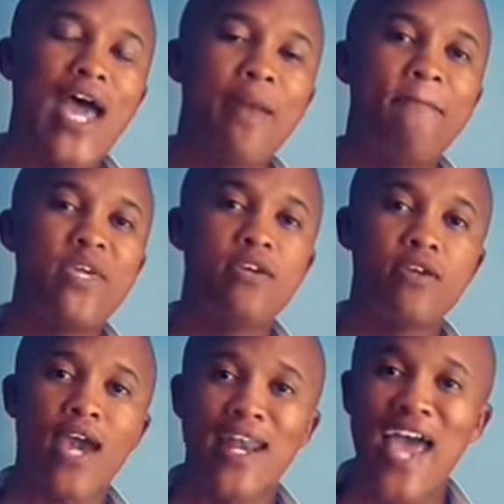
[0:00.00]
and
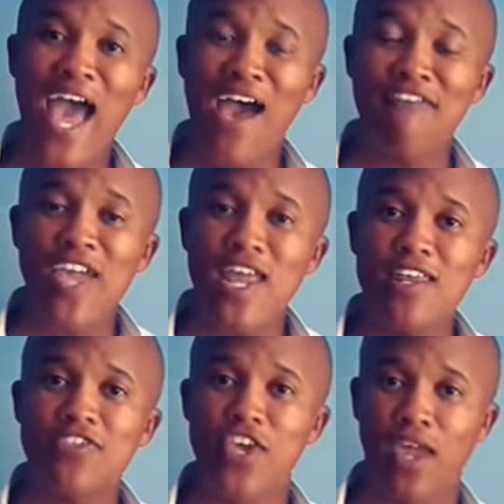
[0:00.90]
be and have
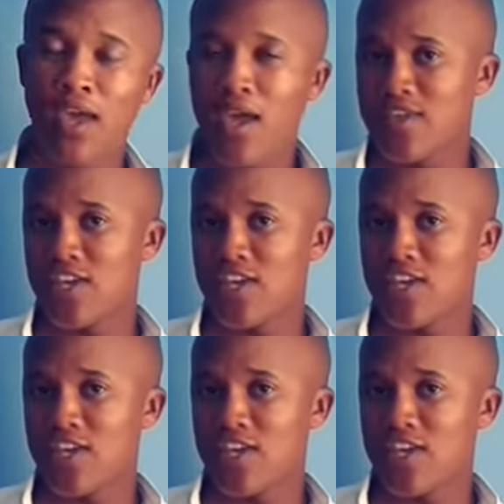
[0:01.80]
anything